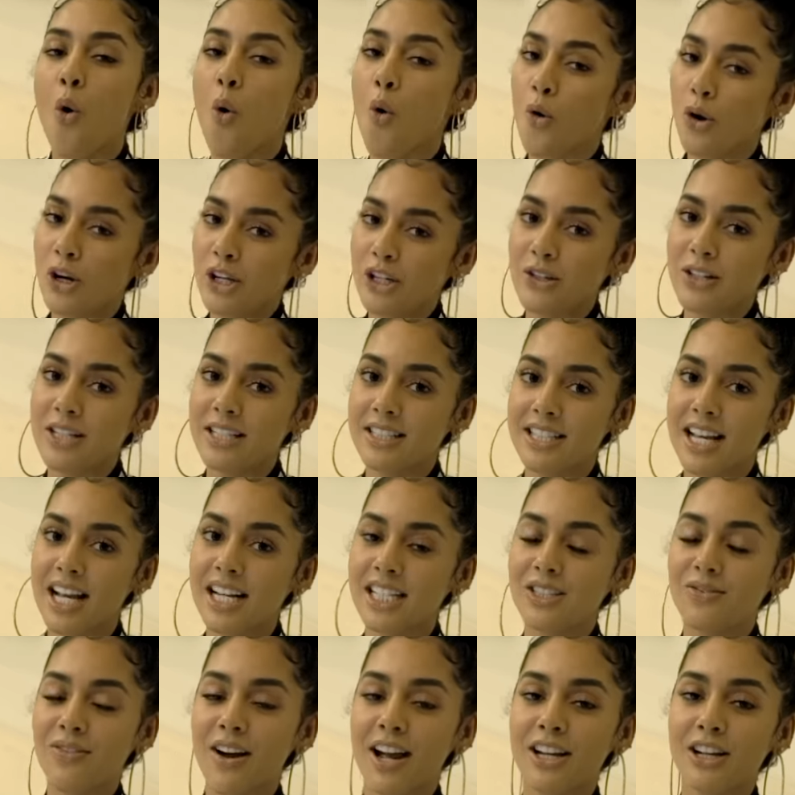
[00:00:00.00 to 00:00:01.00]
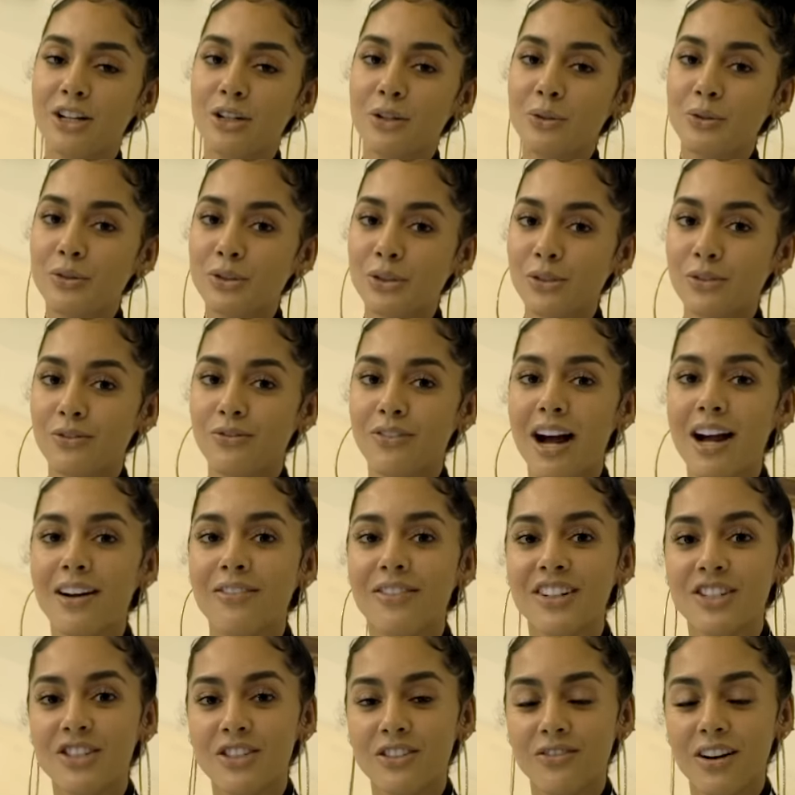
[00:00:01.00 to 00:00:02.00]
or you can text FindGuru to
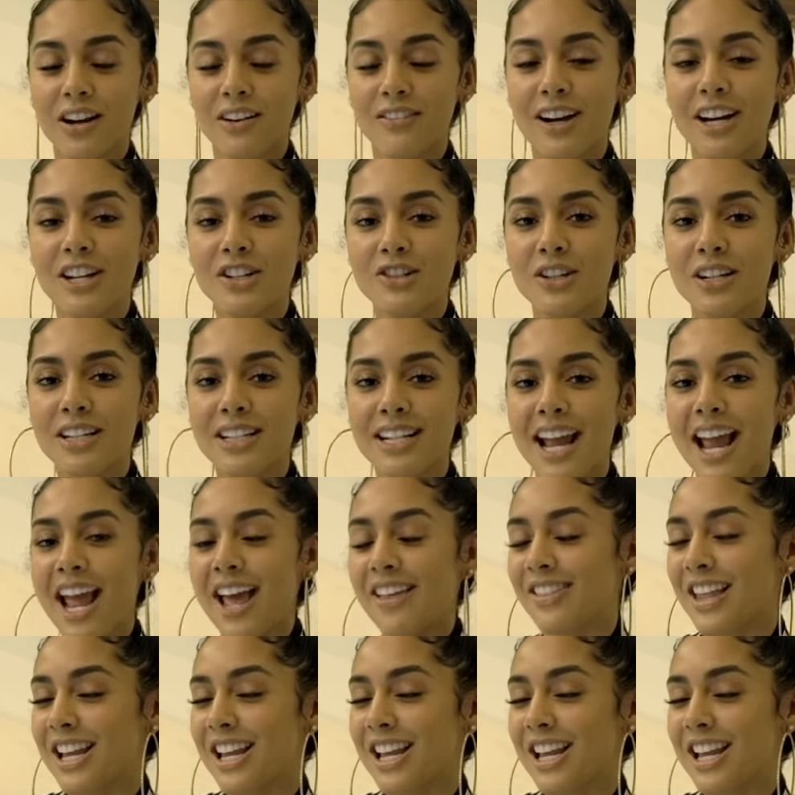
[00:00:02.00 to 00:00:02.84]
500 500.